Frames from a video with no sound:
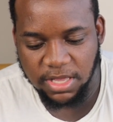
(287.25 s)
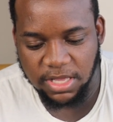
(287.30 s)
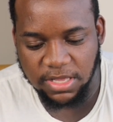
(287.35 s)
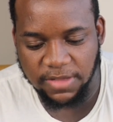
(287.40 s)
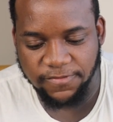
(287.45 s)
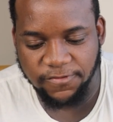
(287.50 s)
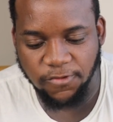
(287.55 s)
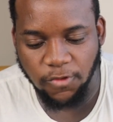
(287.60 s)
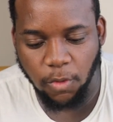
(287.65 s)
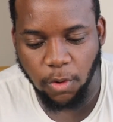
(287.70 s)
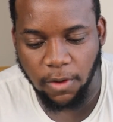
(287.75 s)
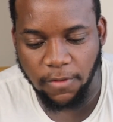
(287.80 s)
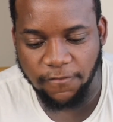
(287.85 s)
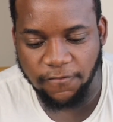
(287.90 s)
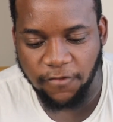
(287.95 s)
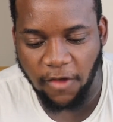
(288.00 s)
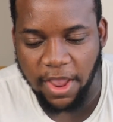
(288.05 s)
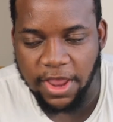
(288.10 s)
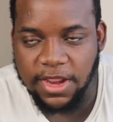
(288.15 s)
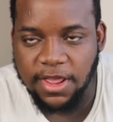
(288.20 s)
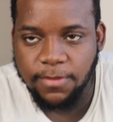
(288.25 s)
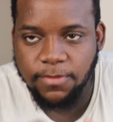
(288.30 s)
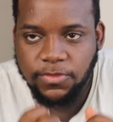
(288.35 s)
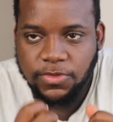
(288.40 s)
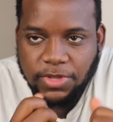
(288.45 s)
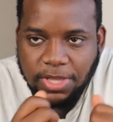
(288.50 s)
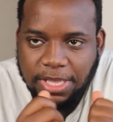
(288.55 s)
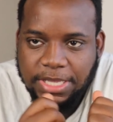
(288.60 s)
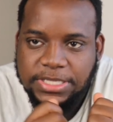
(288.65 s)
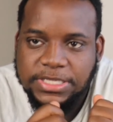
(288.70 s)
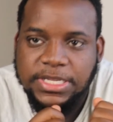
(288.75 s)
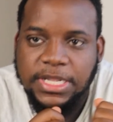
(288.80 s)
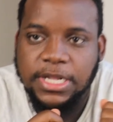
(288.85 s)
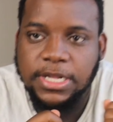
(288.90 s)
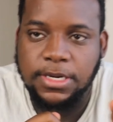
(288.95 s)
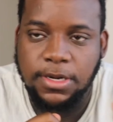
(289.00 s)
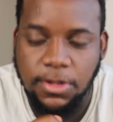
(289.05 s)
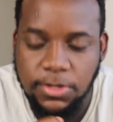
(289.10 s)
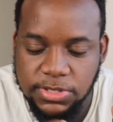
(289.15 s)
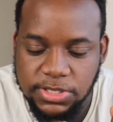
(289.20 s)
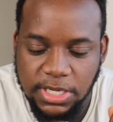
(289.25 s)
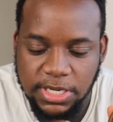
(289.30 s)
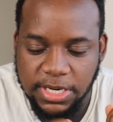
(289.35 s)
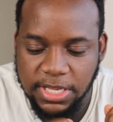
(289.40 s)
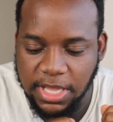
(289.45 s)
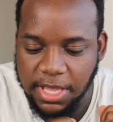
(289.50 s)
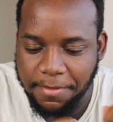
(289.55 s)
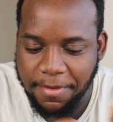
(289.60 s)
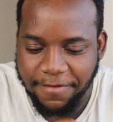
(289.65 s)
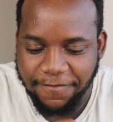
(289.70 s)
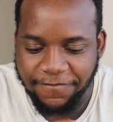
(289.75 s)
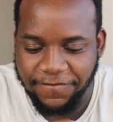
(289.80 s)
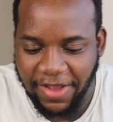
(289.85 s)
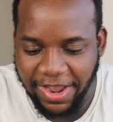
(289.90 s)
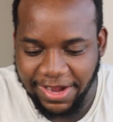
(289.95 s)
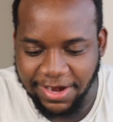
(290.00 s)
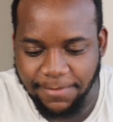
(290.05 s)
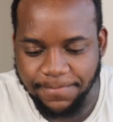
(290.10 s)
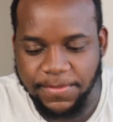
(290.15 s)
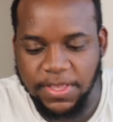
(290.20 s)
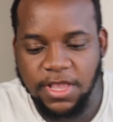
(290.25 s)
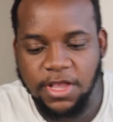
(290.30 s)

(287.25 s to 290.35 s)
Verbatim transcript: If you want to fight him, you got to stay close under him and fight him.